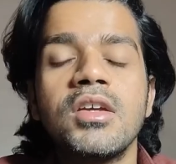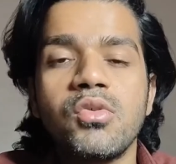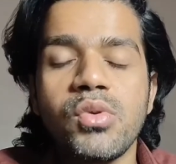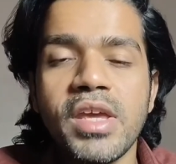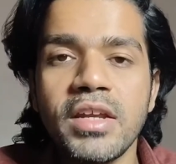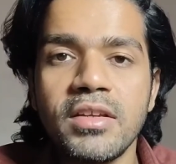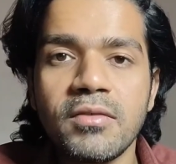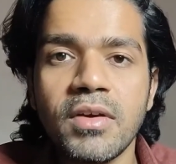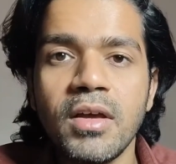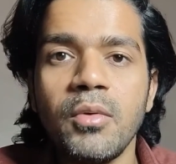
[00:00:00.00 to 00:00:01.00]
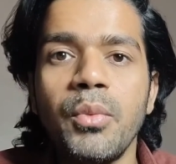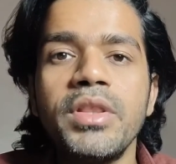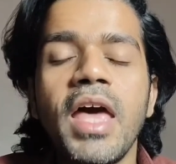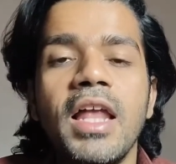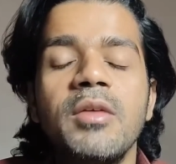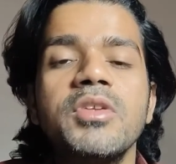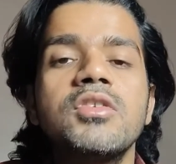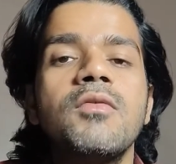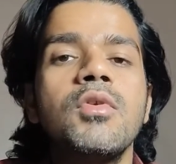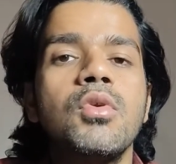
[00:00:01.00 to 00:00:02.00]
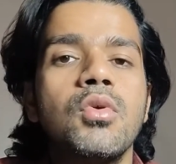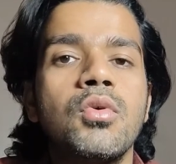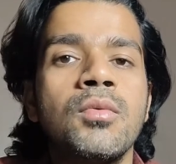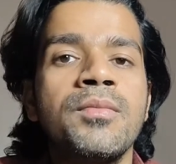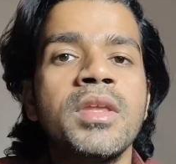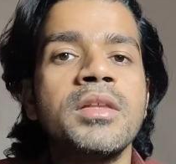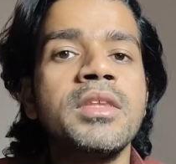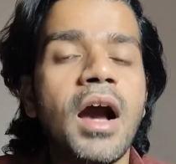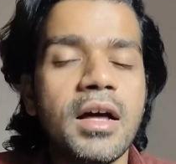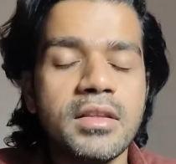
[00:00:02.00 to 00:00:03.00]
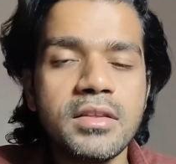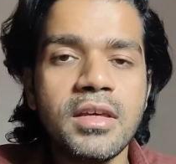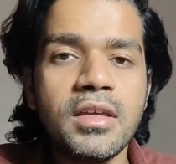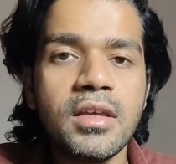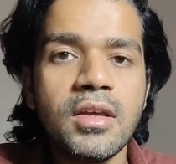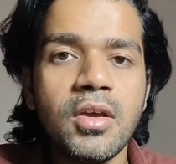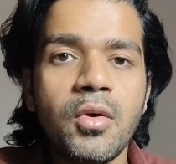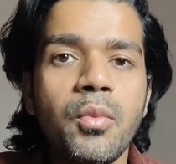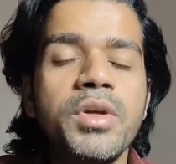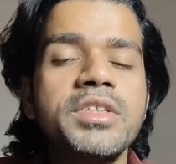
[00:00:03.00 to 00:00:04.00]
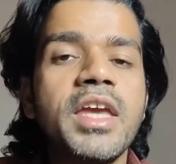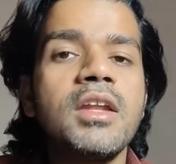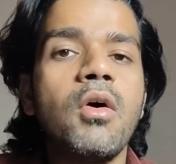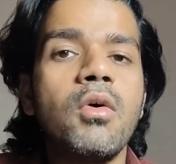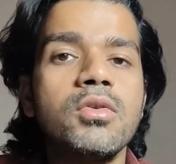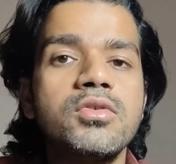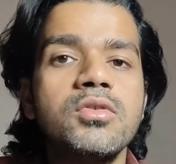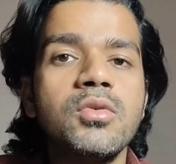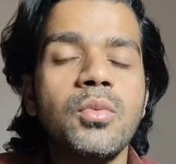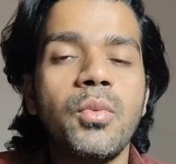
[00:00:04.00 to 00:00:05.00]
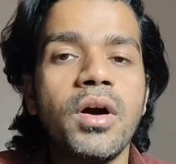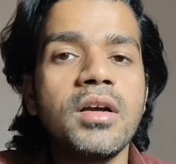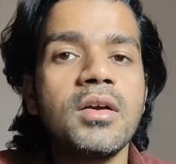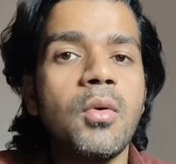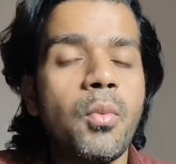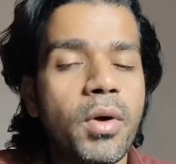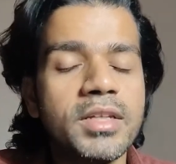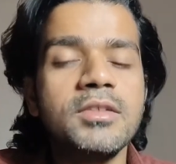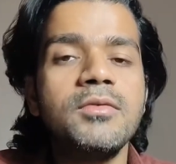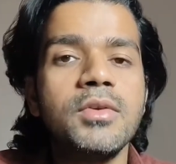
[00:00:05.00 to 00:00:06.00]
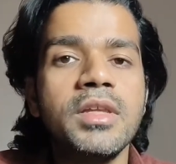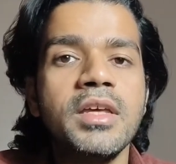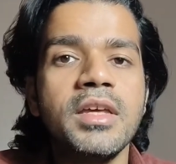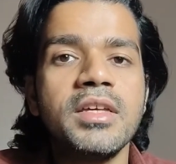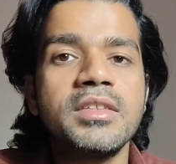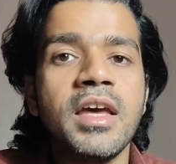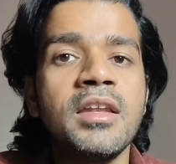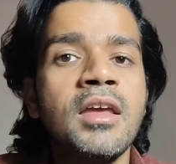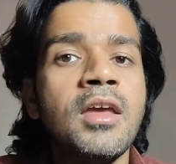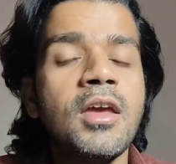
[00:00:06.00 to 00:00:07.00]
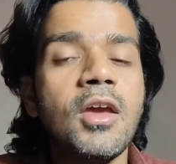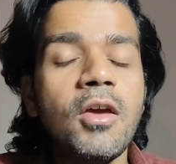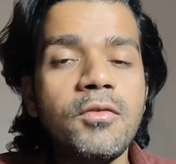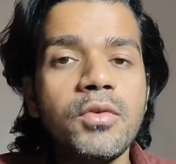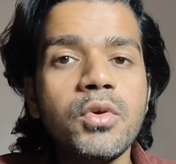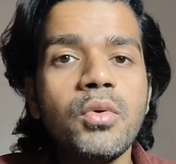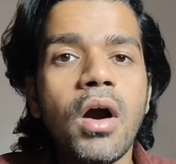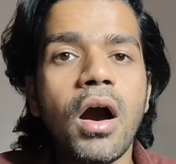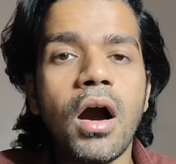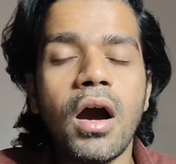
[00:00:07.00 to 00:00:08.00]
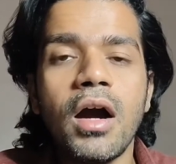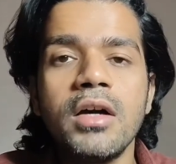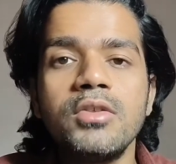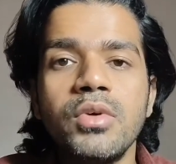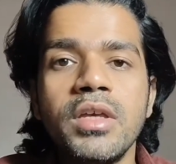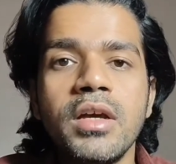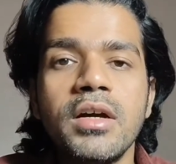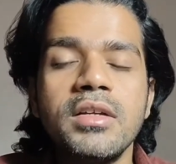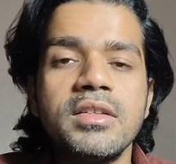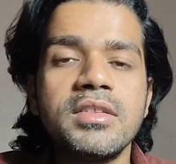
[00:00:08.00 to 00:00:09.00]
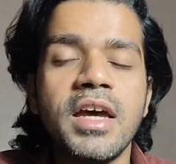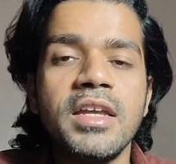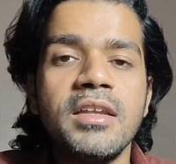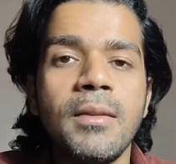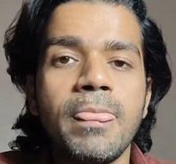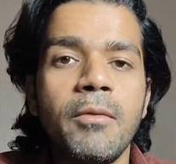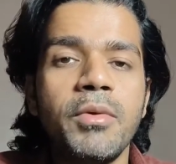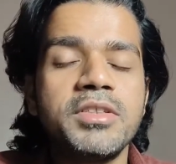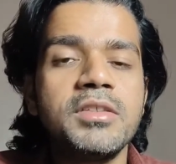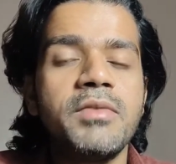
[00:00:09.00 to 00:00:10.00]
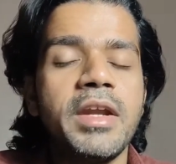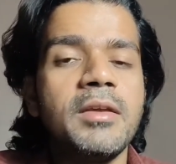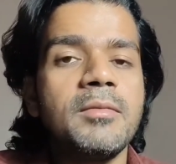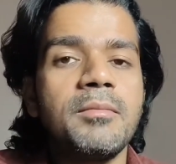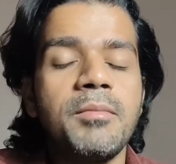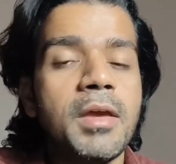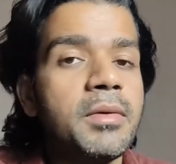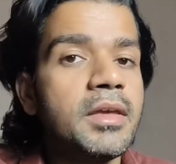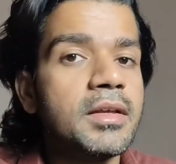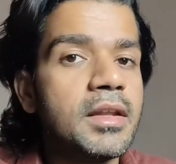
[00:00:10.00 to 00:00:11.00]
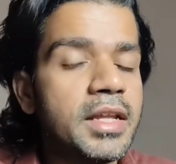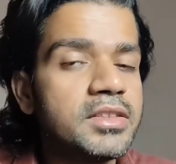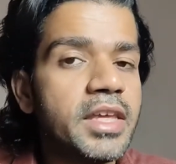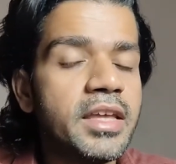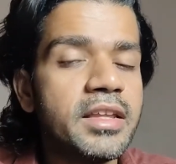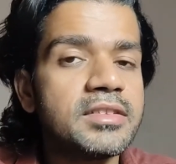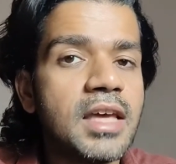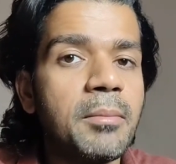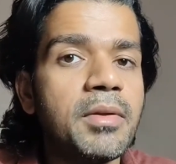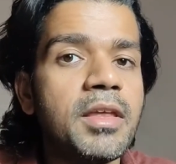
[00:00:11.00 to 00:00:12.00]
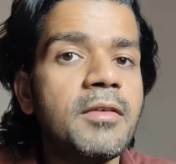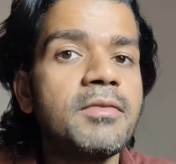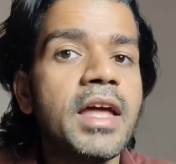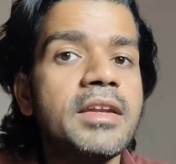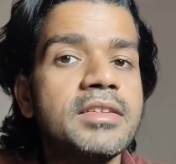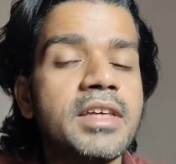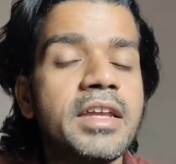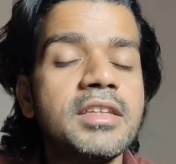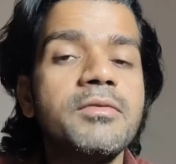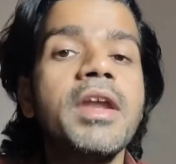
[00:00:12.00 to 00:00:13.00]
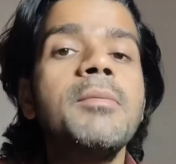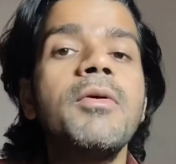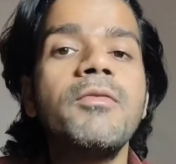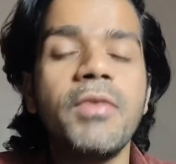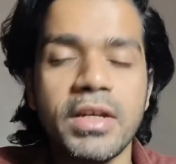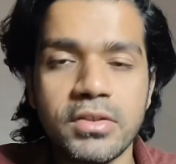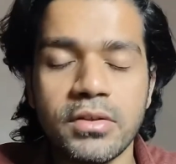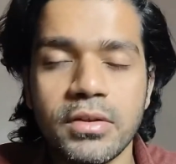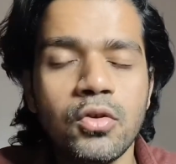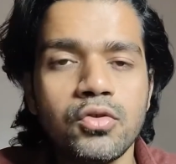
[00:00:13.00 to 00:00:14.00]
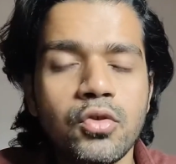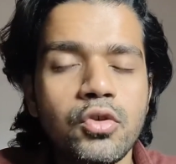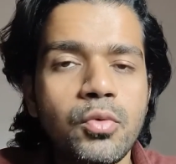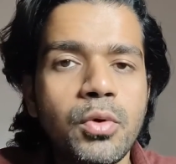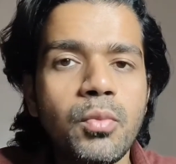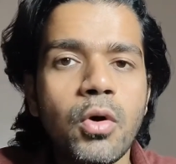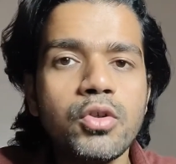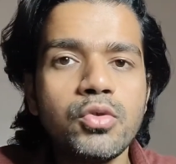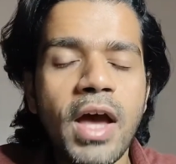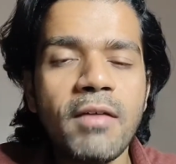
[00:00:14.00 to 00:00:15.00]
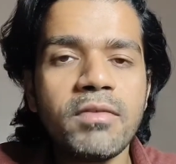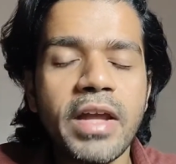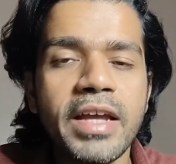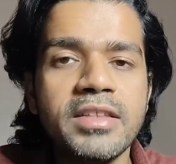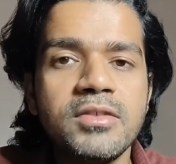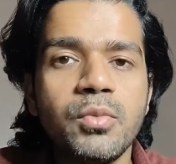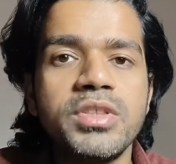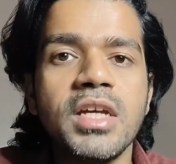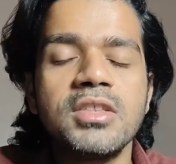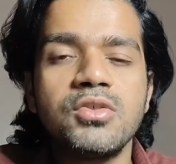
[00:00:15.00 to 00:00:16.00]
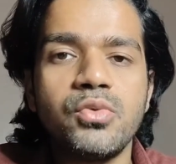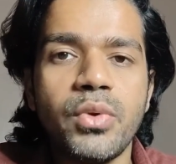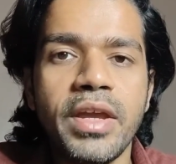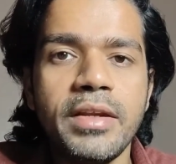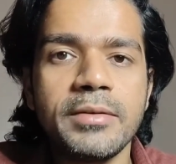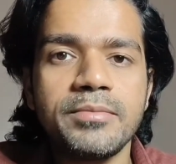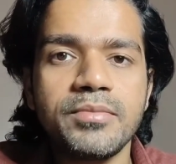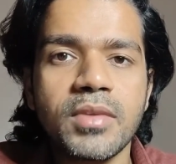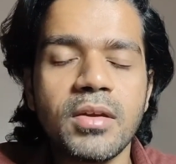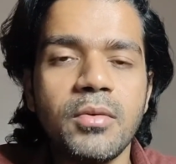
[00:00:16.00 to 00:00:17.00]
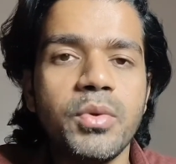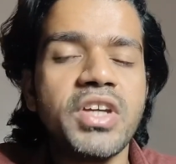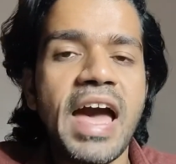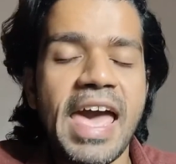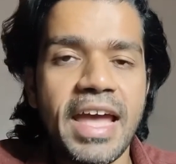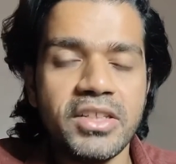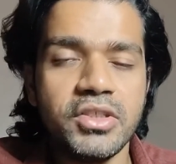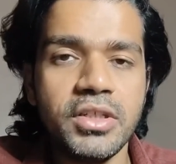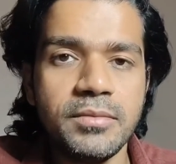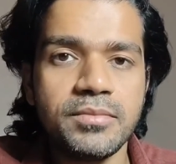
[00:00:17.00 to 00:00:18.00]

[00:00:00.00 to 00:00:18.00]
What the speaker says: creative with elements of a logo. The other thing which can also work wonderfully is that if you are doing a design which is maybe let's take an example, if that design is very professional, so you would want to have lines which are straight, which are edgy,